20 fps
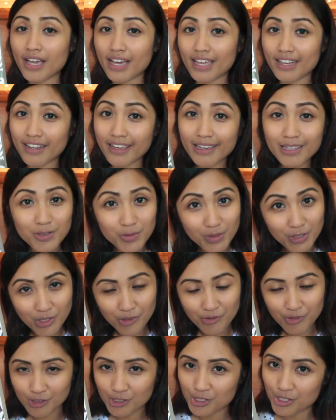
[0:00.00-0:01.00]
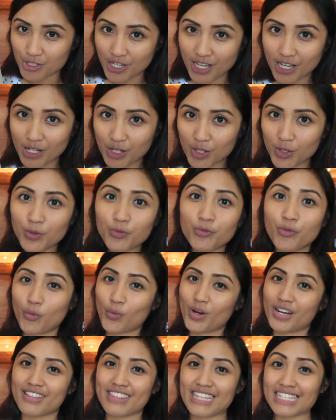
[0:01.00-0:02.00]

a nice, wonderful shelf where